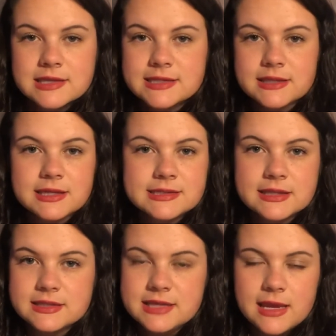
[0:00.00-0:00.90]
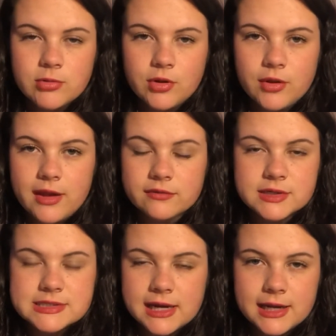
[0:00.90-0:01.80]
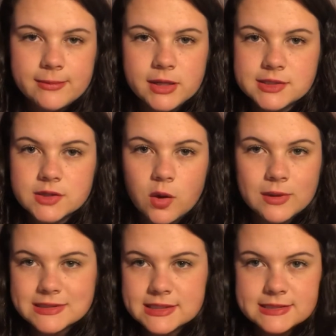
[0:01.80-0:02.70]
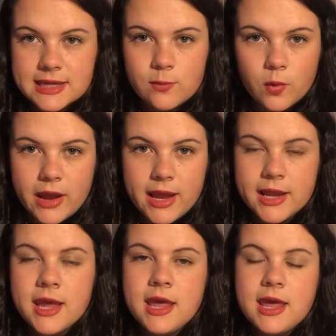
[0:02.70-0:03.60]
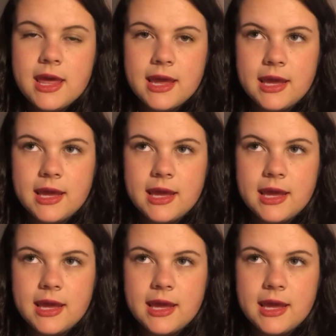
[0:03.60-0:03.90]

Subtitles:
Like I said, they set the table every time, and it's always the same way.